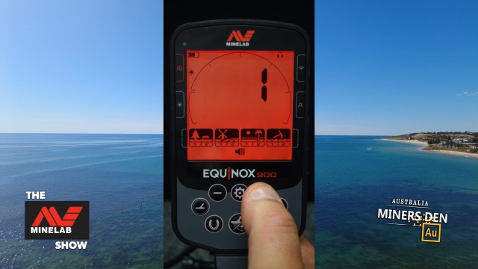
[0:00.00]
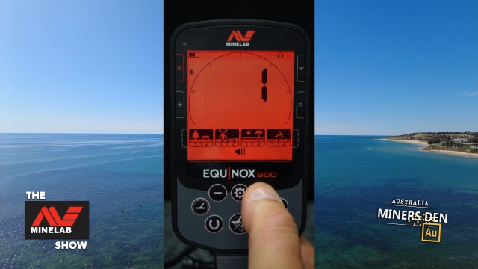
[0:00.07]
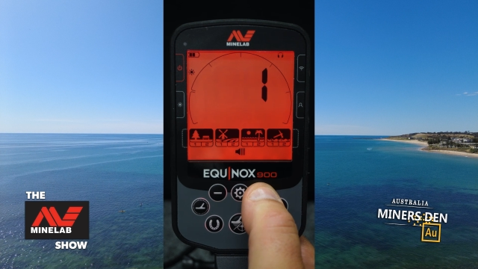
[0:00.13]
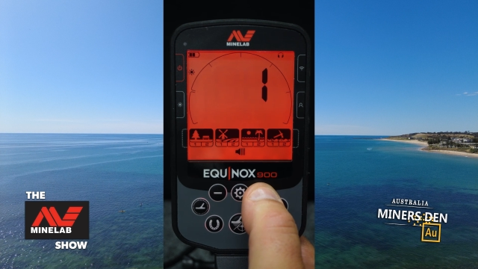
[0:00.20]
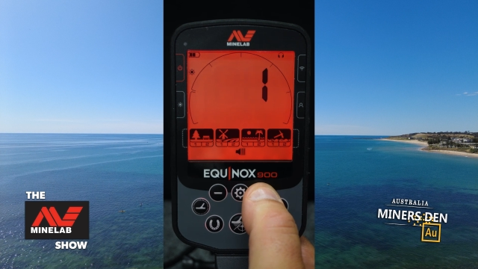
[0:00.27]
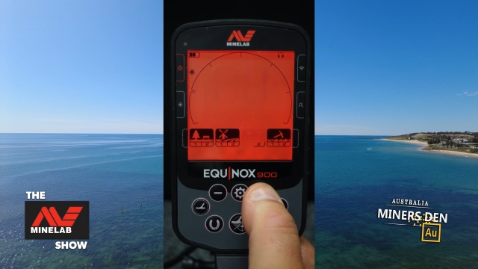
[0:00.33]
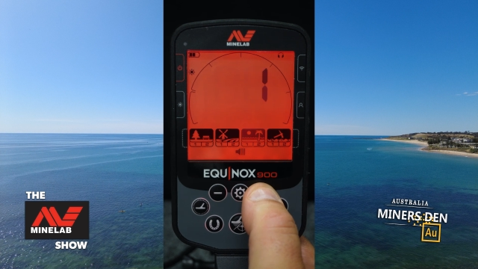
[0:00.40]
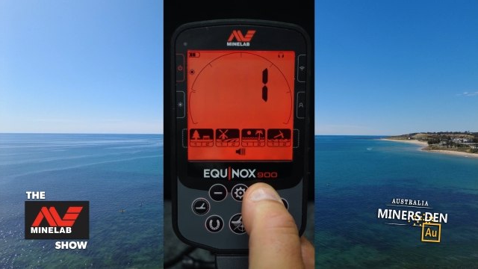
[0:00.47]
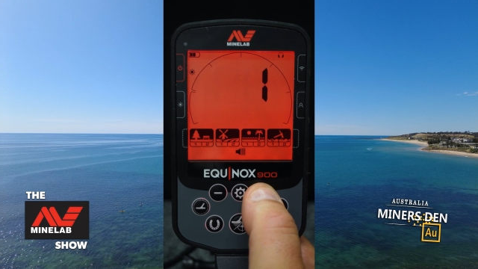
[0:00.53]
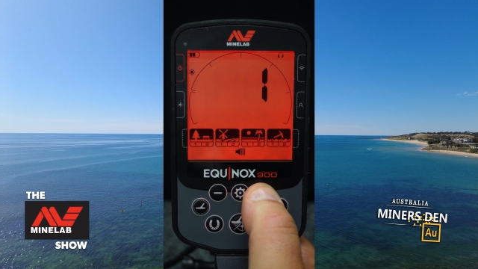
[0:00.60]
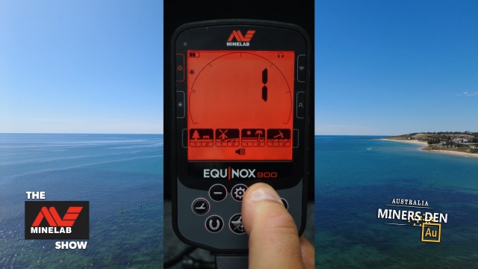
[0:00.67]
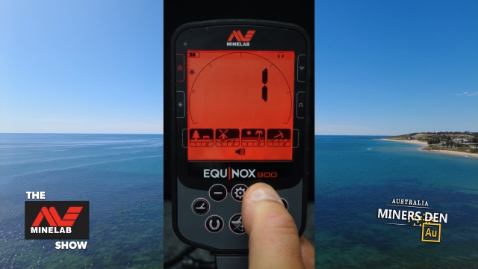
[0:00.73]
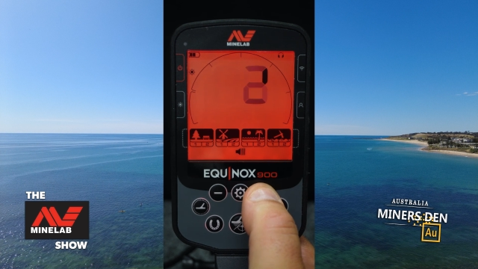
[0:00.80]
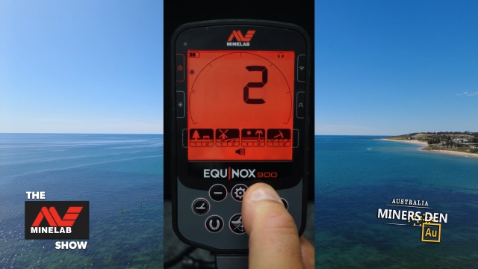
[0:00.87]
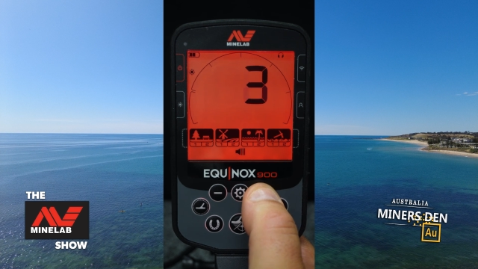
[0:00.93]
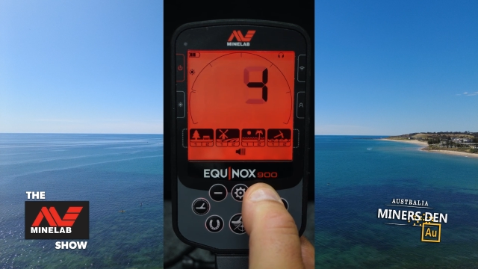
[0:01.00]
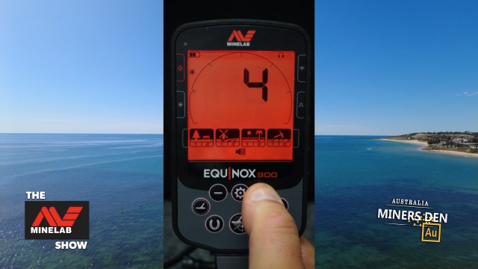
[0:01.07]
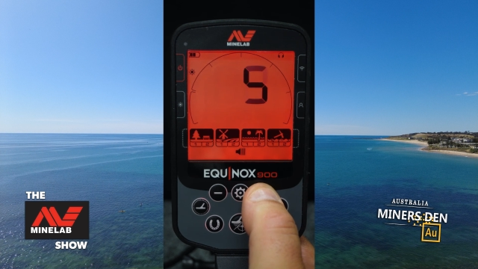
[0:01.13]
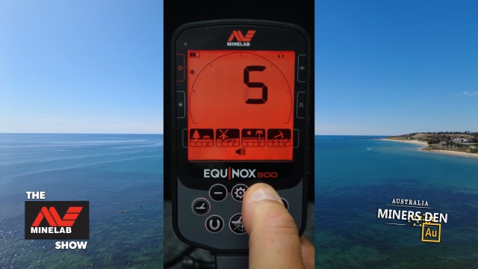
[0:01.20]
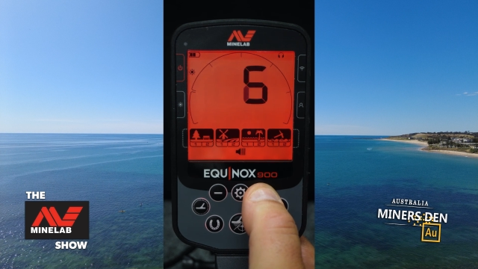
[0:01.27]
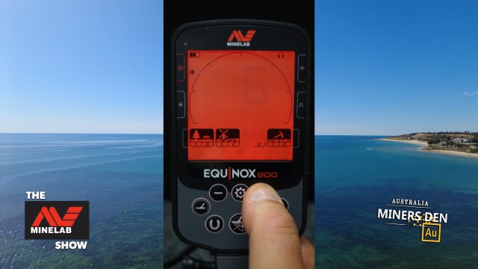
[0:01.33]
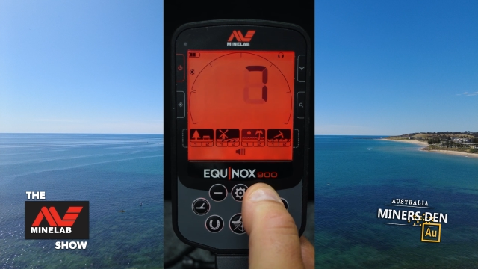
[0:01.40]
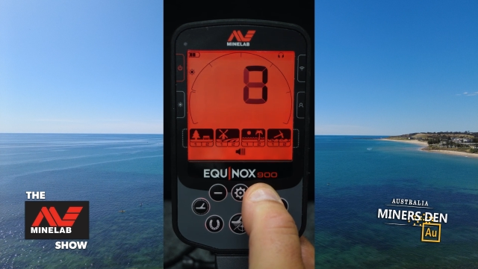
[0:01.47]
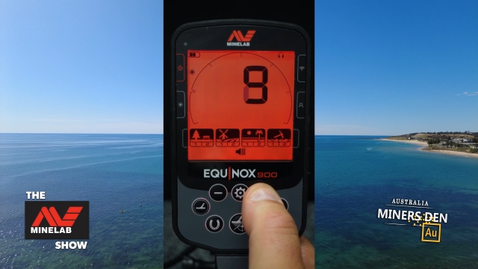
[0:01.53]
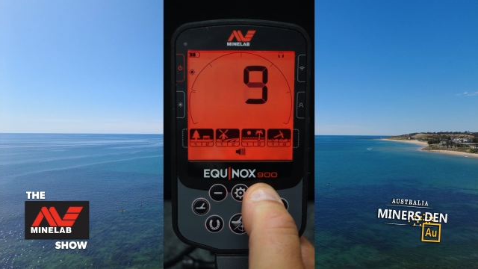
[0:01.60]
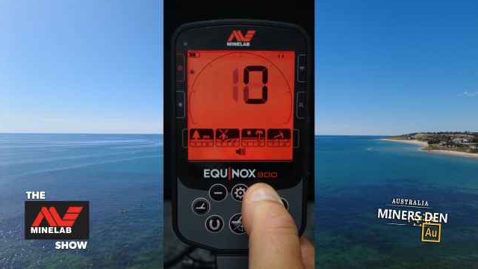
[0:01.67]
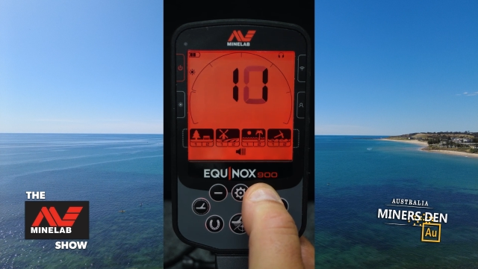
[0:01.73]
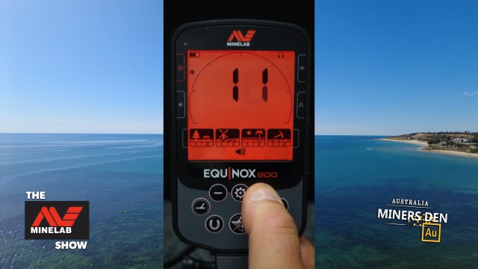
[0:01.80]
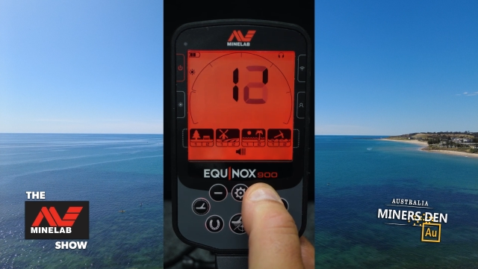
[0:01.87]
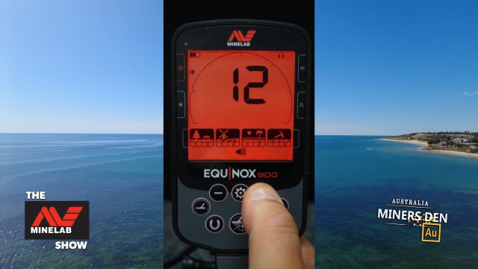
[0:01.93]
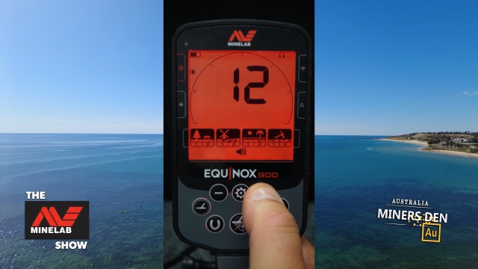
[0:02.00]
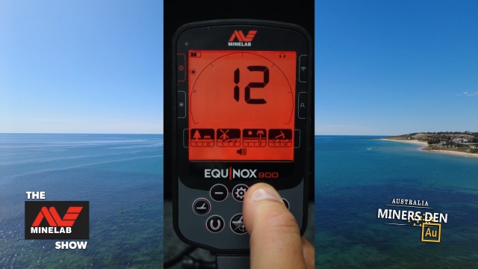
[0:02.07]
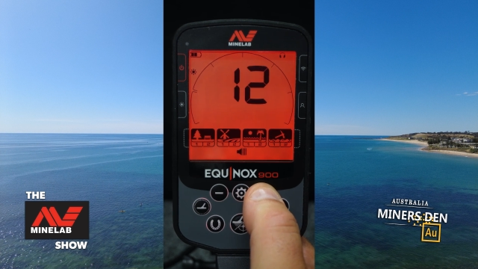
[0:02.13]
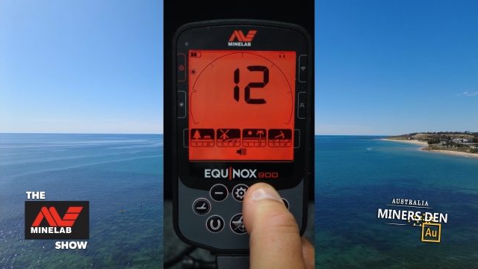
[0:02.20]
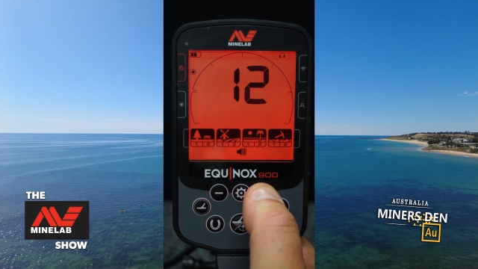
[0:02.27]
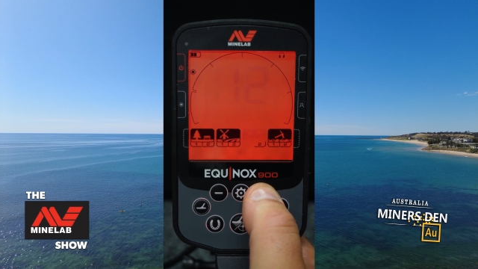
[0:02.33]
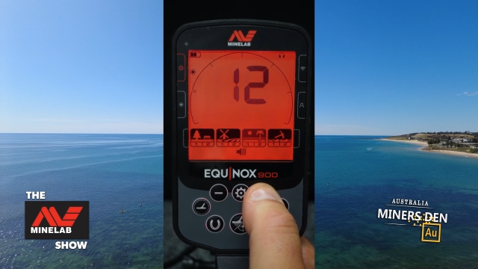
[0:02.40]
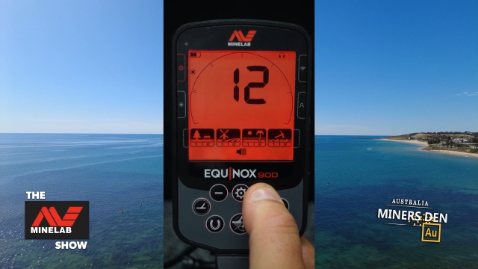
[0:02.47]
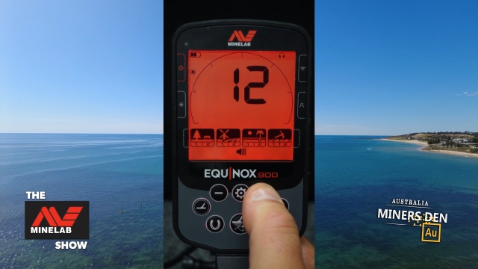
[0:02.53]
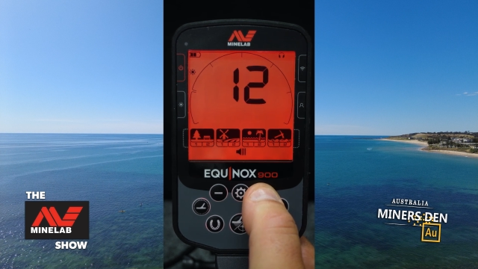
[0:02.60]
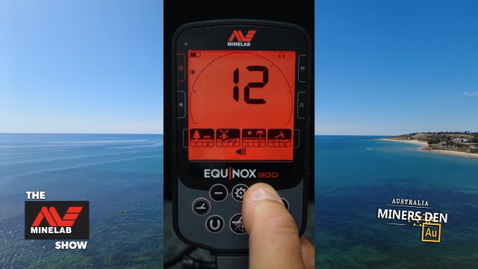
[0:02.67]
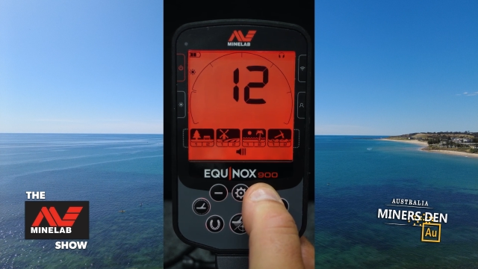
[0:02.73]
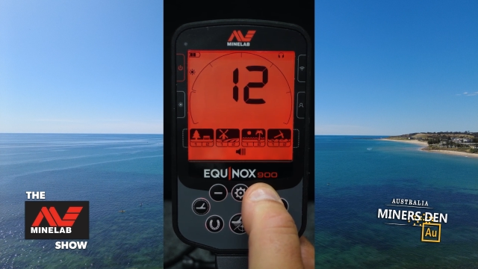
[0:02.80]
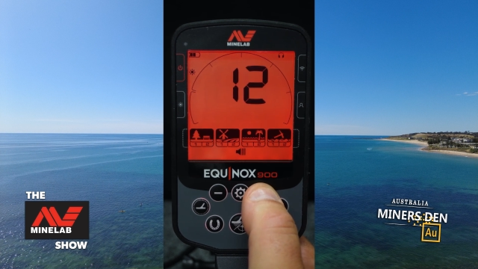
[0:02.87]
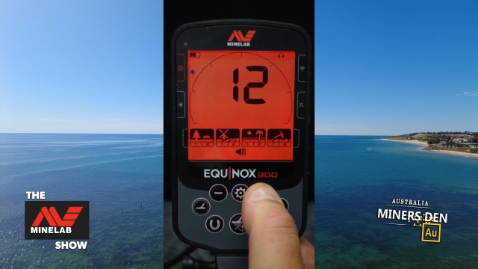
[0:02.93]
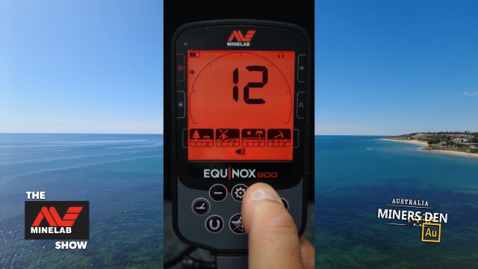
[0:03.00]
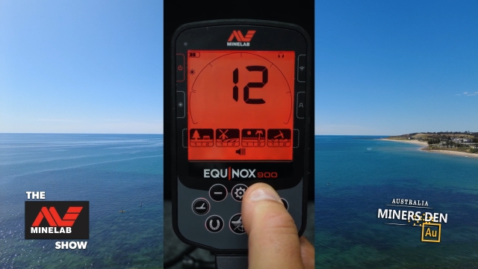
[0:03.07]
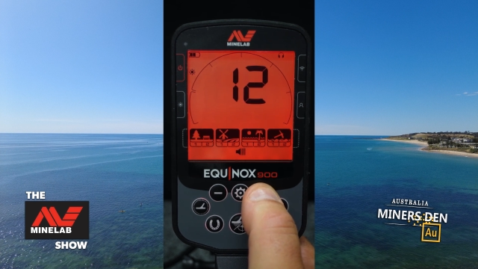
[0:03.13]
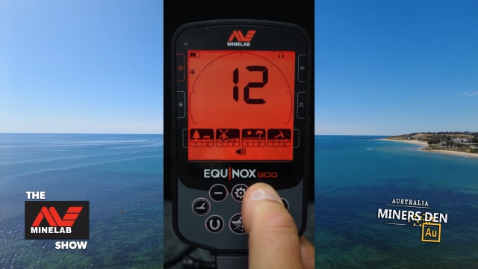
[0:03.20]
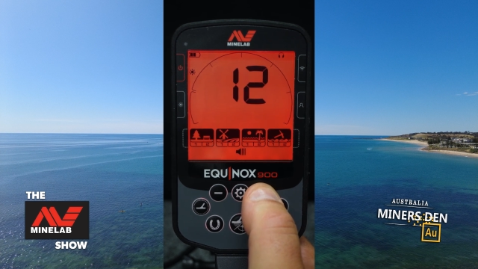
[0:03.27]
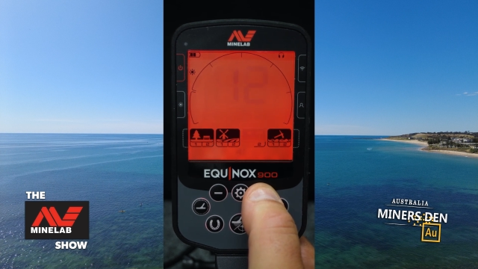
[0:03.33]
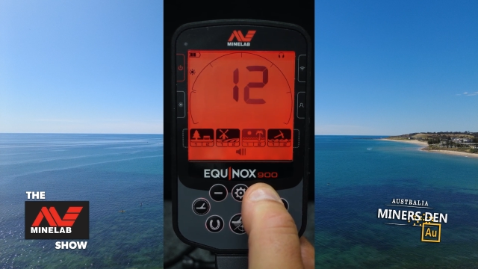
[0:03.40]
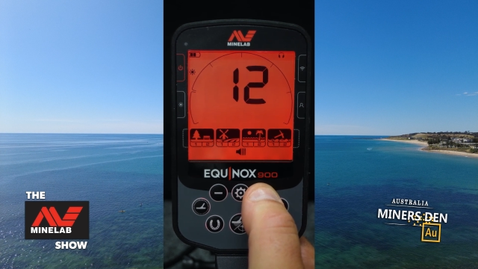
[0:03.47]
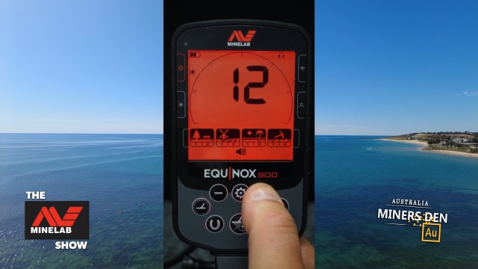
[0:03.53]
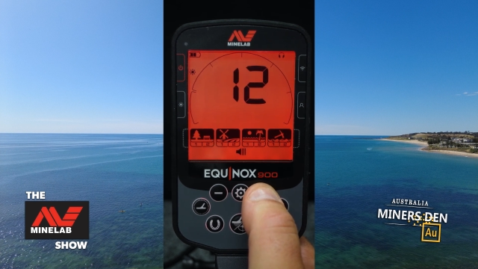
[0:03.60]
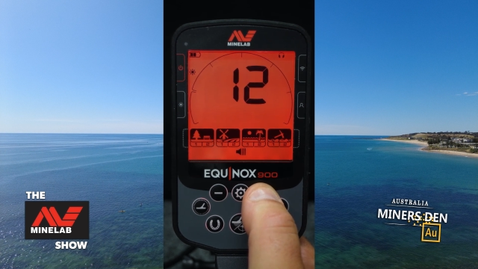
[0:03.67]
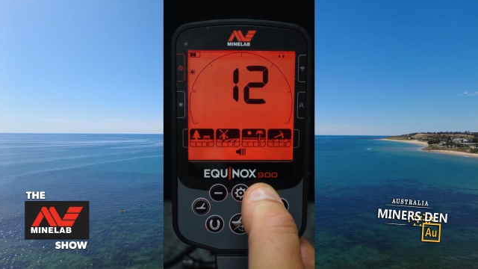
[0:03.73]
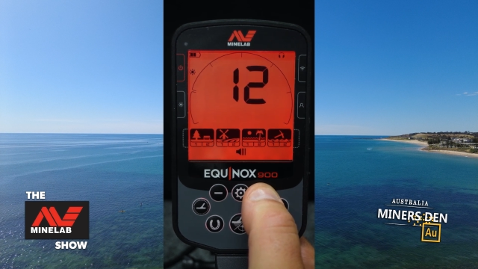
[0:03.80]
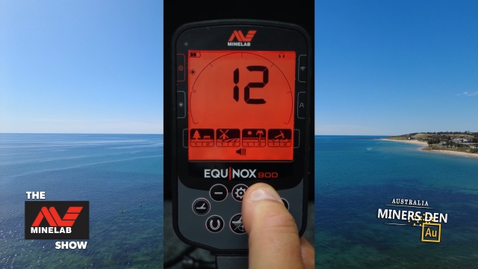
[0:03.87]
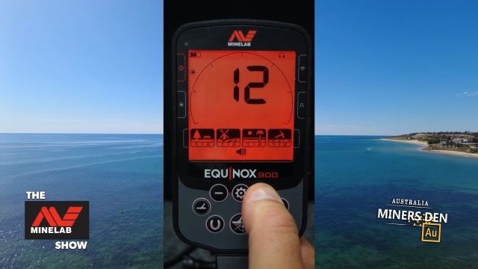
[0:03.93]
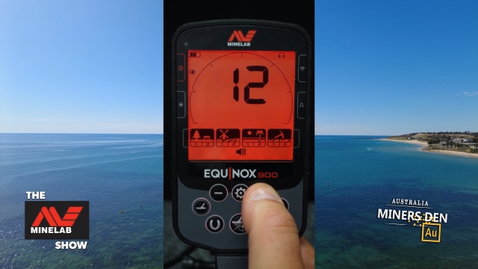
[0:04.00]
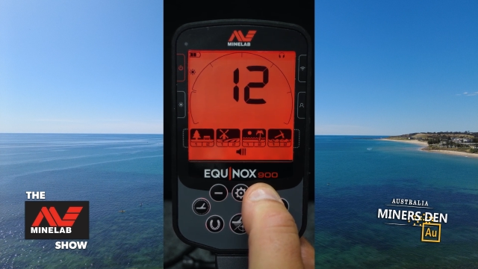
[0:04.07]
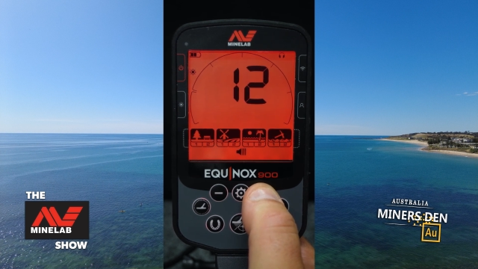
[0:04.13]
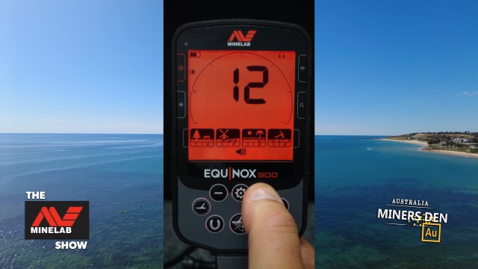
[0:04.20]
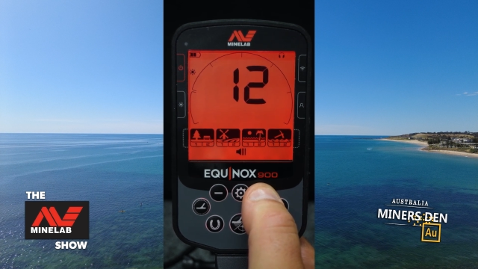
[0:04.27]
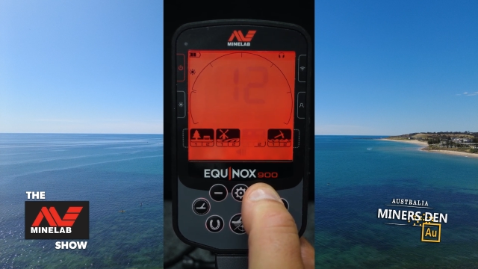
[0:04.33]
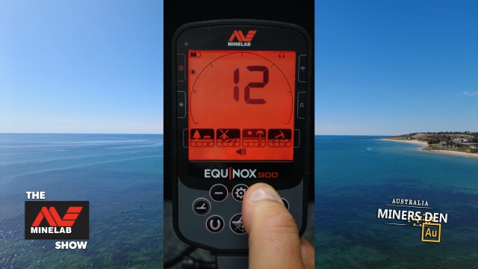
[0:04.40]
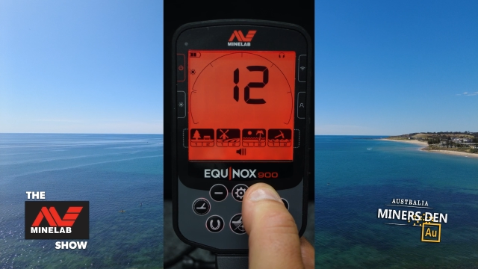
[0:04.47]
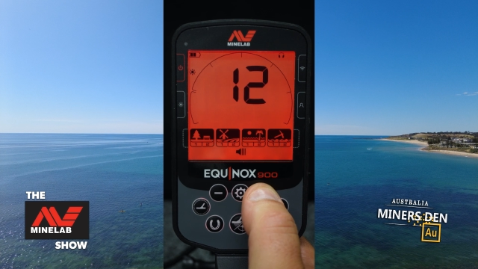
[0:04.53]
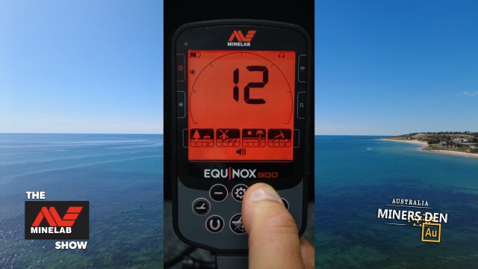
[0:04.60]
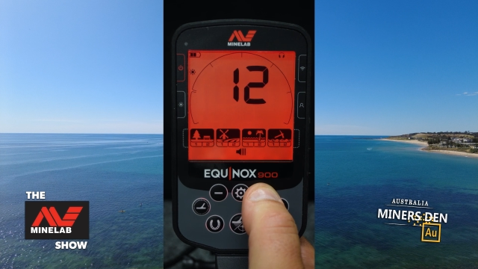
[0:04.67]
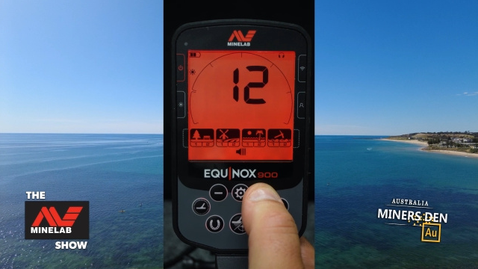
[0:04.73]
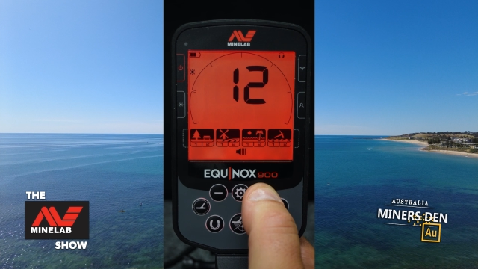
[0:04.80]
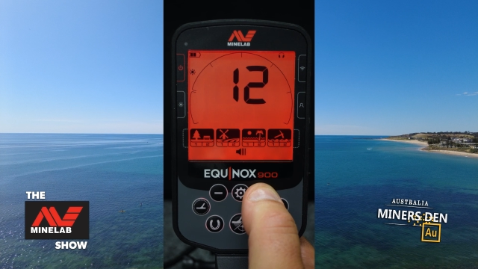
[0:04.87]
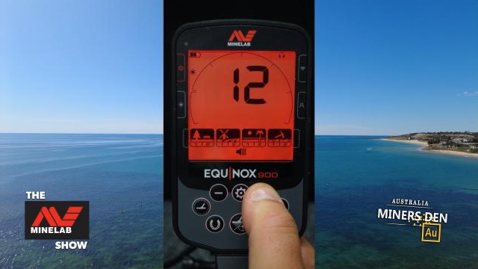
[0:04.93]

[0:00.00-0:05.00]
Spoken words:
[unreadable: no face in view]